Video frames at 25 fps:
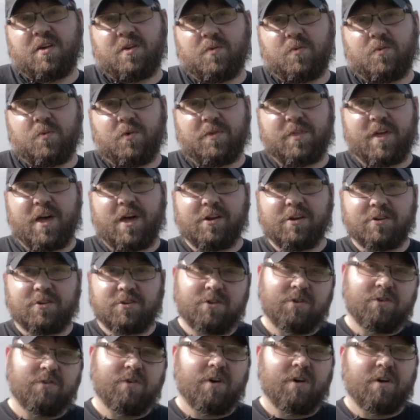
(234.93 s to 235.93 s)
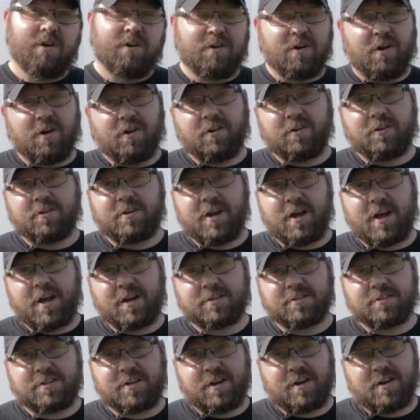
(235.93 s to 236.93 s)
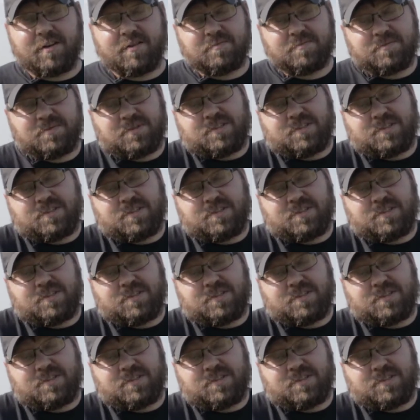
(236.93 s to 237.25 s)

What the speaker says: without a $200 tax stamp.